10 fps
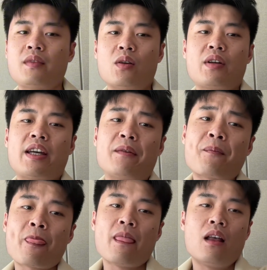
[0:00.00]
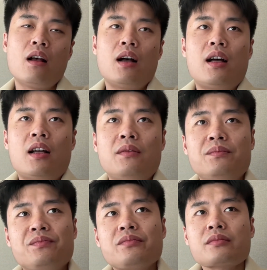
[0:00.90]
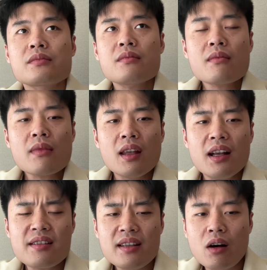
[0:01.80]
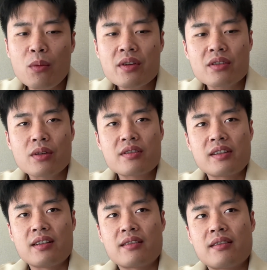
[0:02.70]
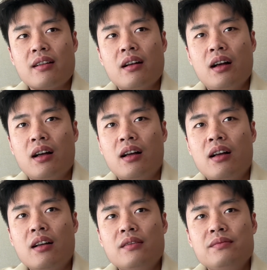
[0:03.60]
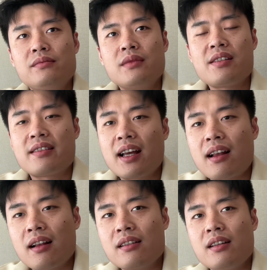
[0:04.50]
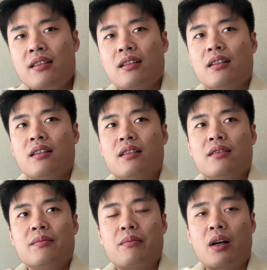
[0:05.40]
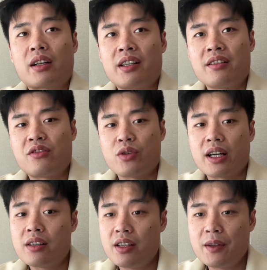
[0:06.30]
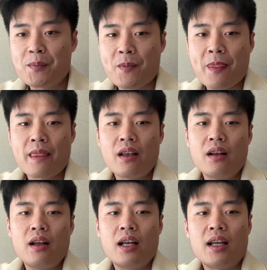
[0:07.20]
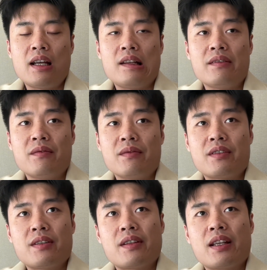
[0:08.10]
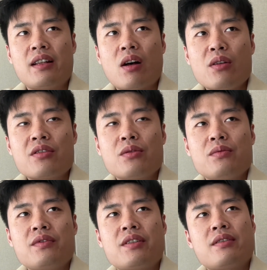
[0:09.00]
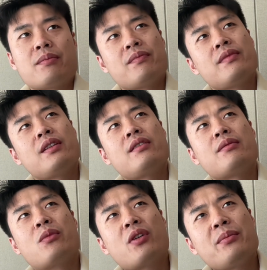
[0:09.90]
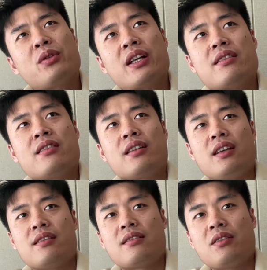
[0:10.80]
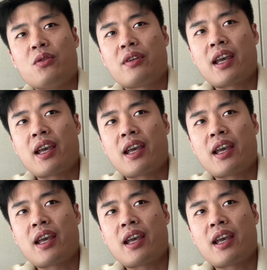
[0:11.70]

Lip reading: Okay. Um, I think open source is it's not only a marketing strategy, and it also the more important thing is you